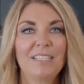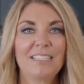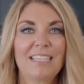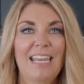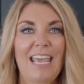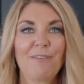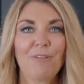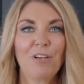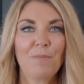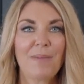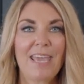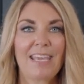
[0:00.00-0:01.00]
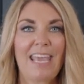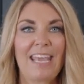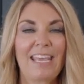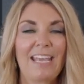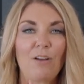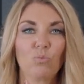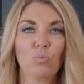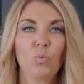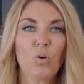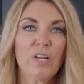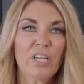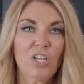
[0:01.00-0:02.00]
and today we are making
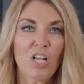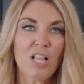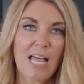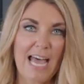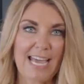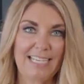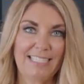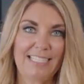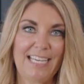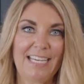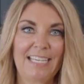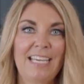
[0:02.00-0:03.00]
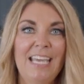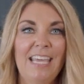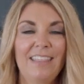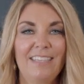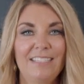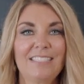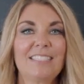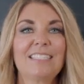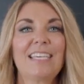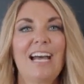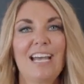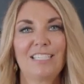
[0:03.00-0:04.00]
royal icing. This is
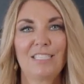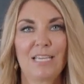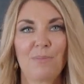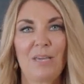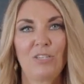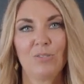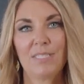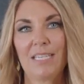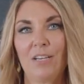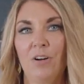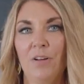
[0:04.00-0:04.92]
the icing that you see